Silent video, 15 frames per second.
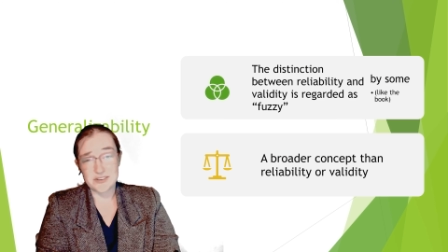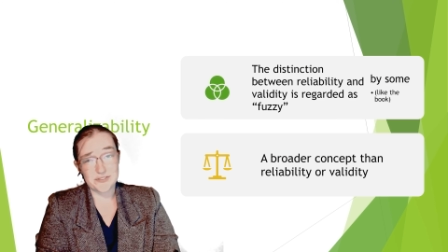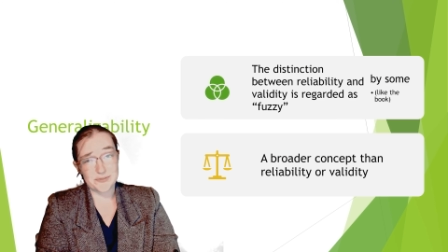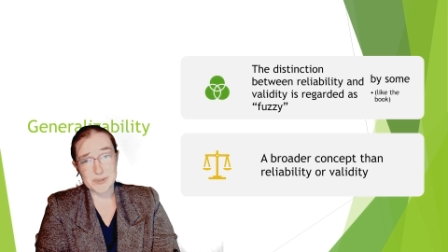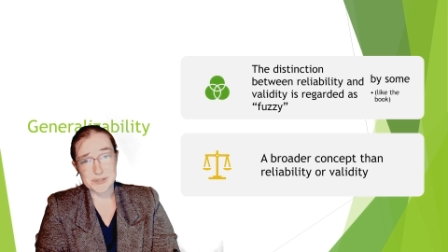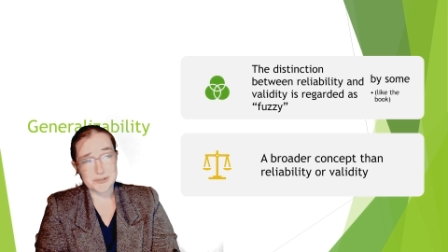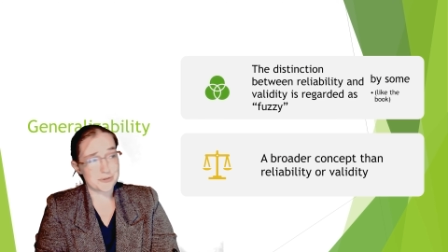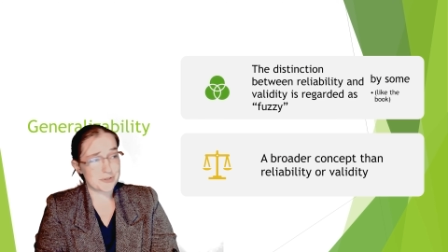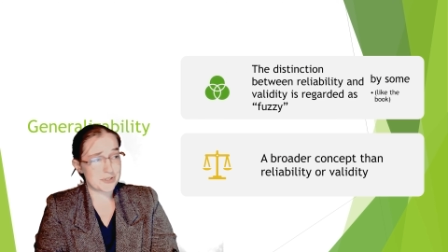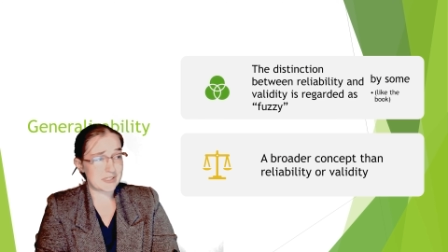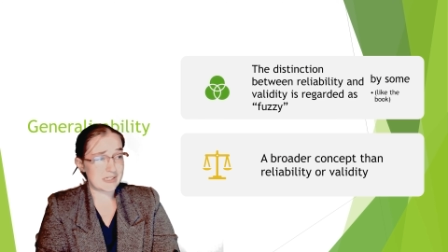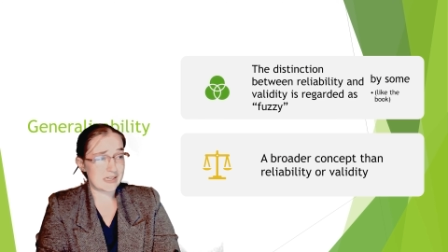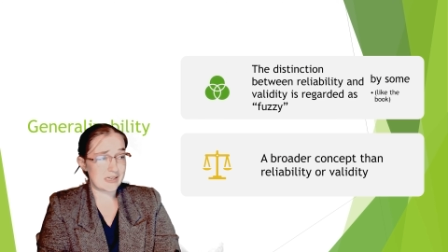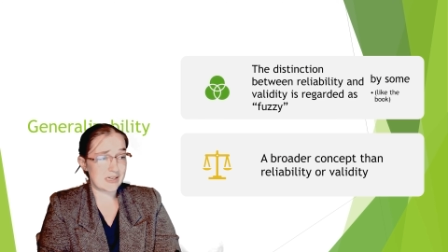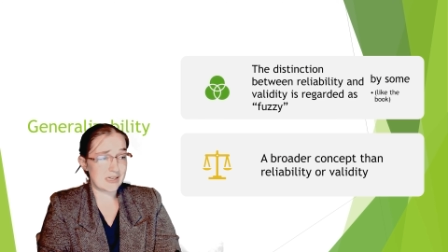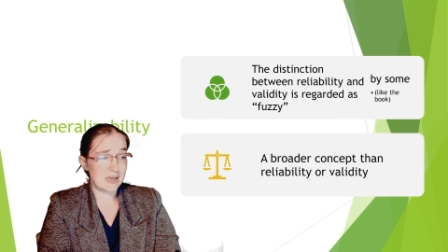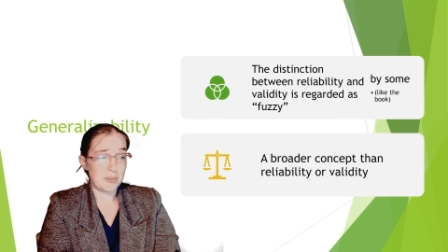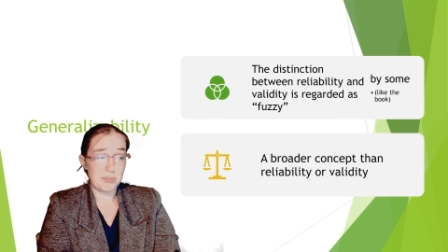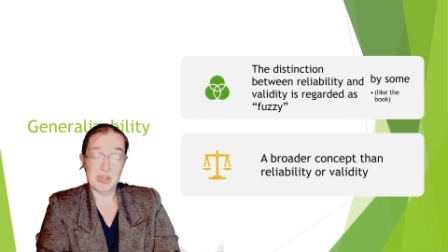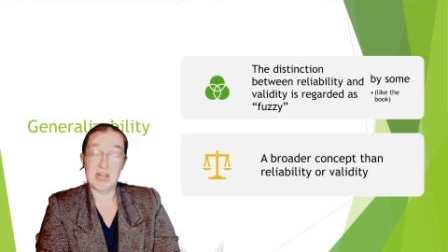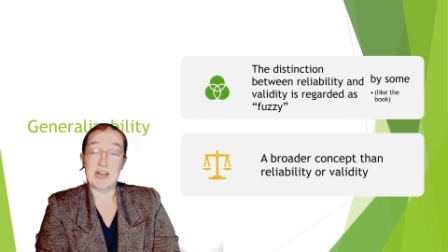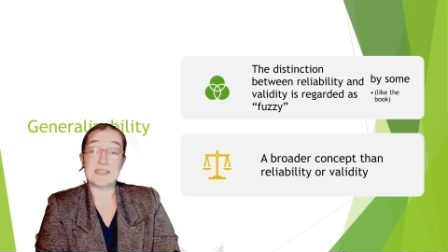of research study
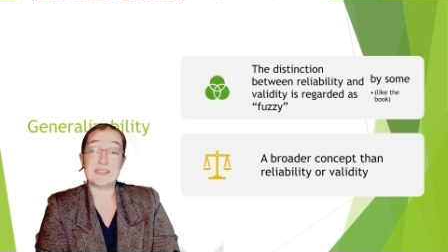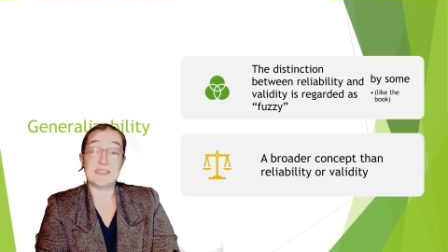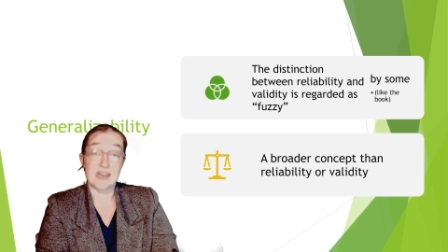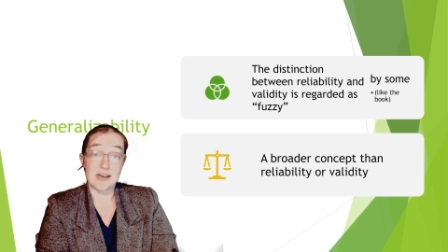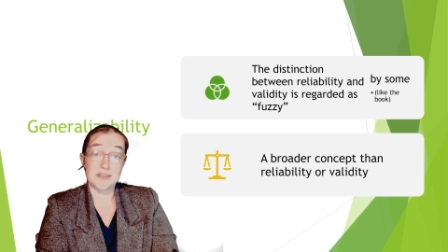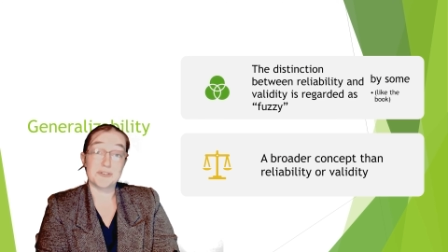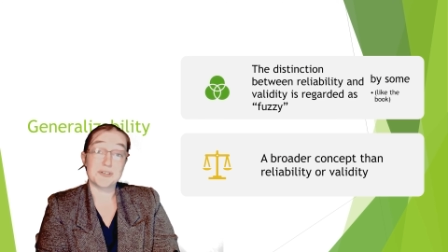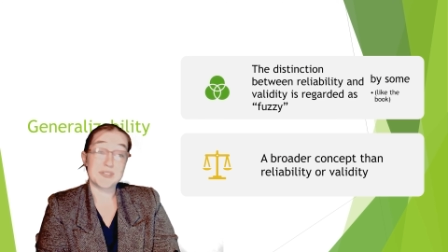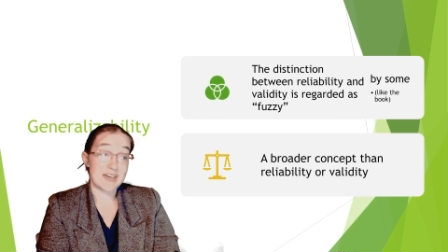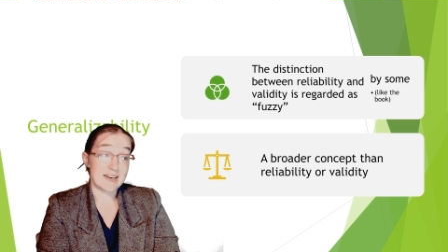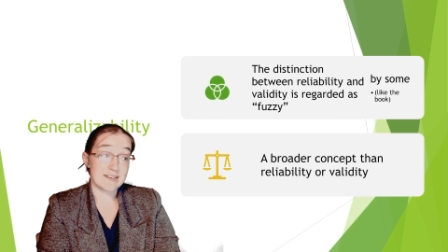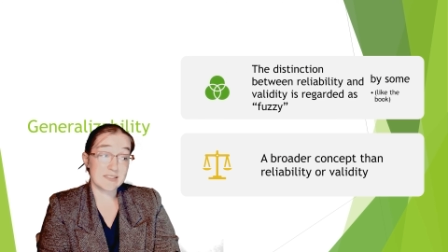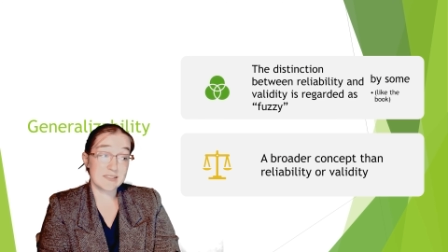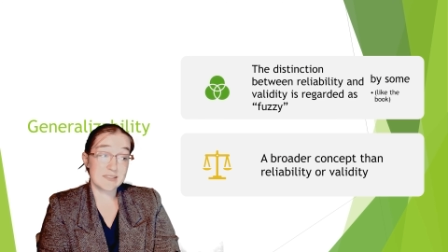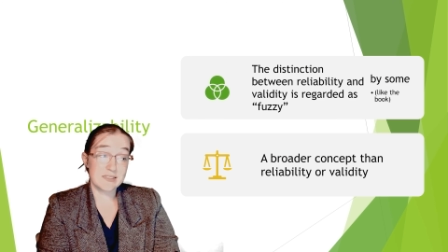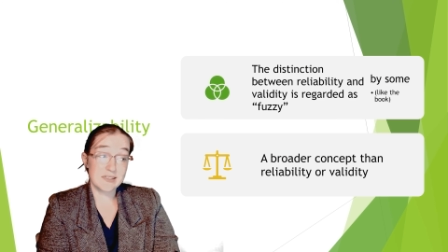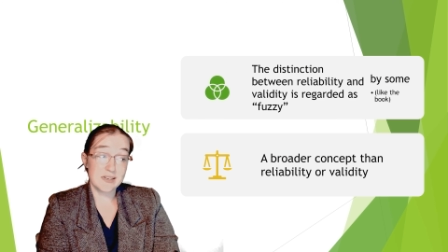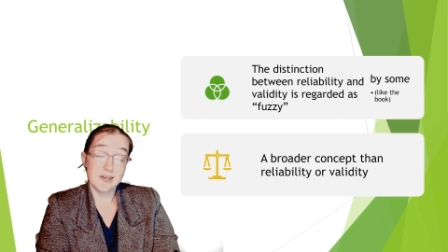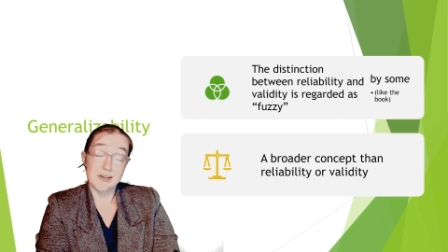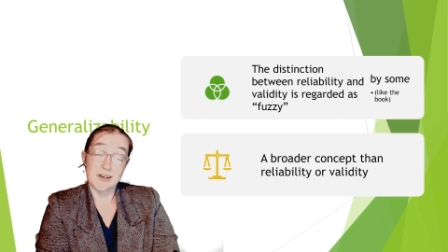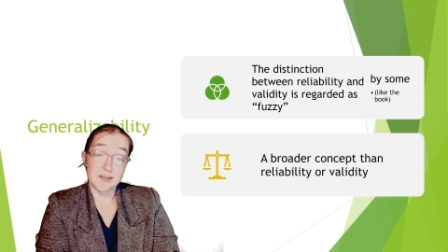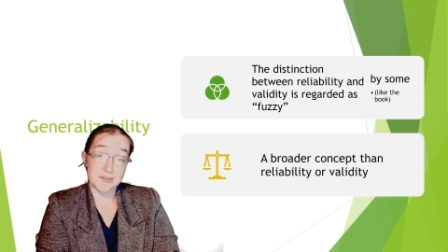applies to other tests,
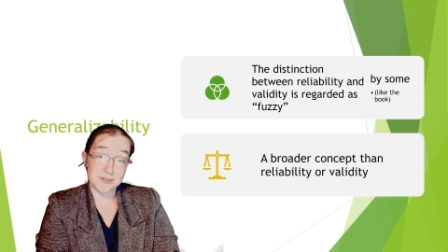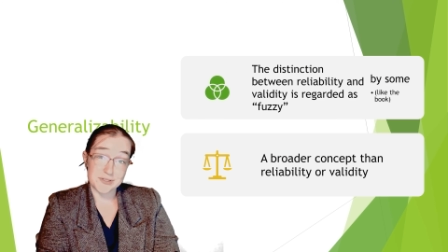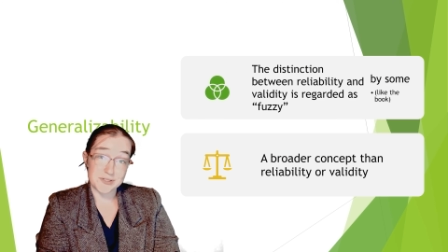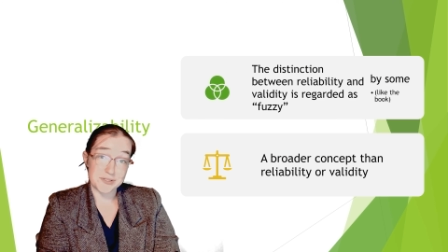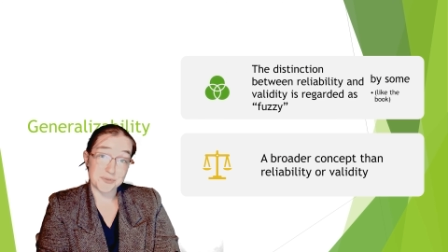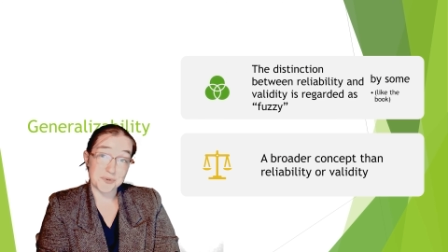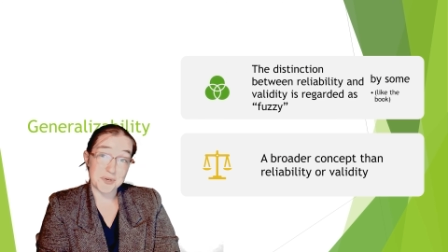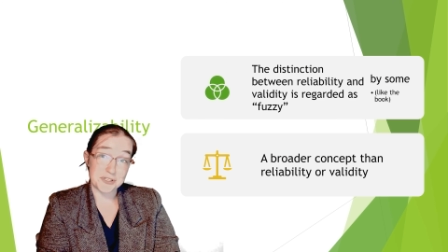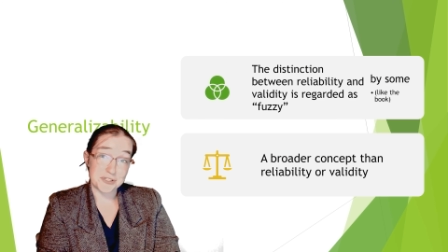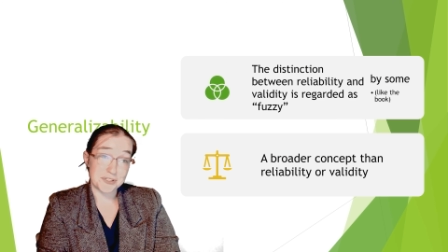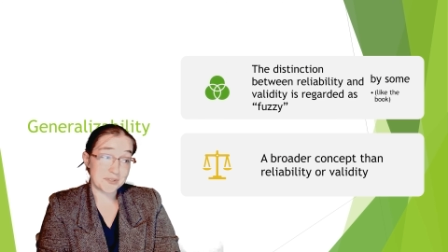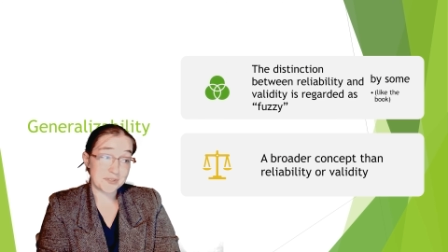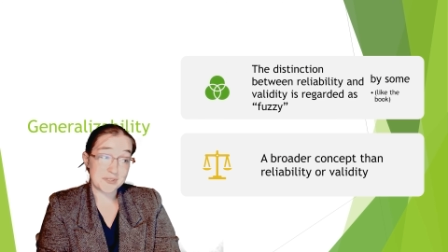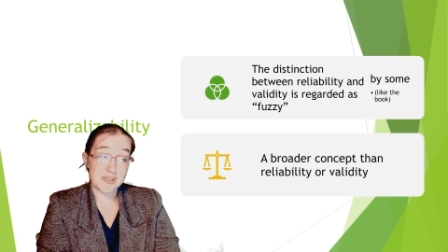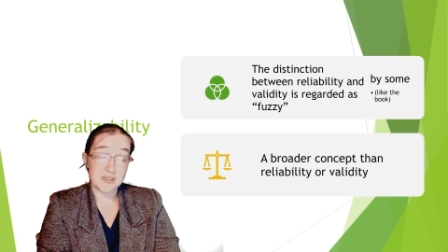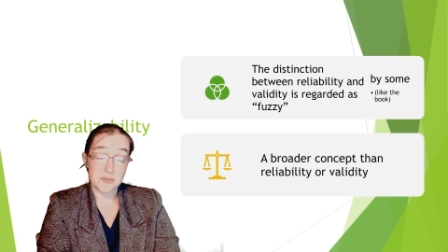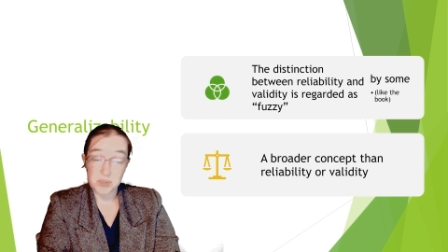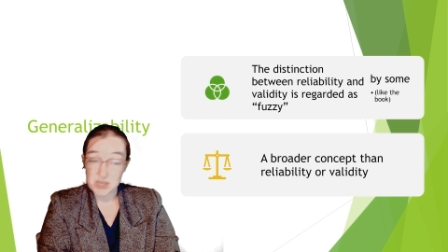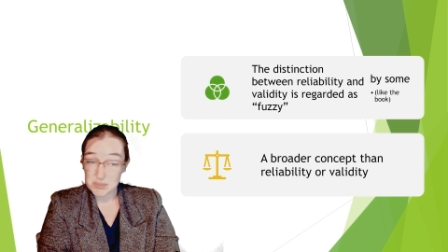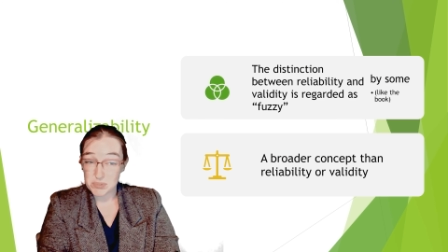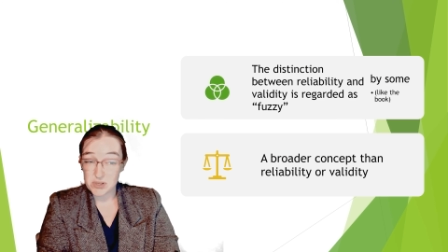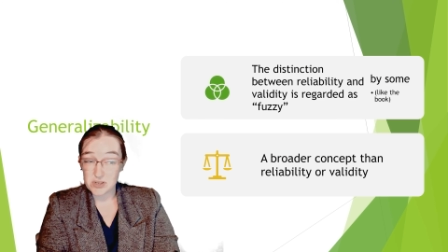other situations, other
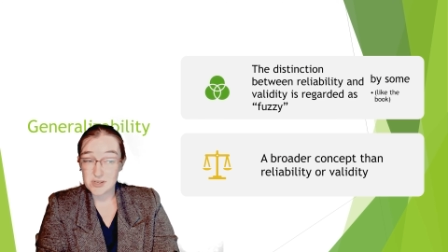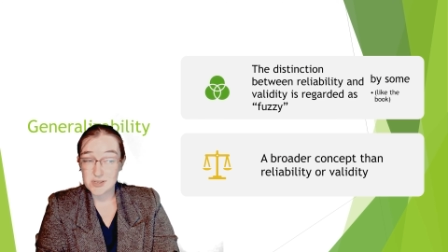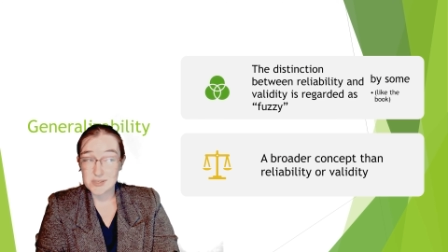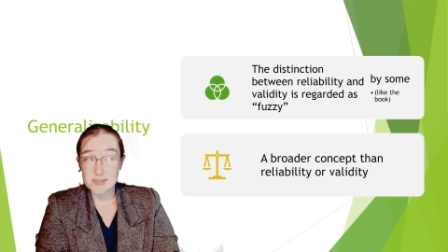people.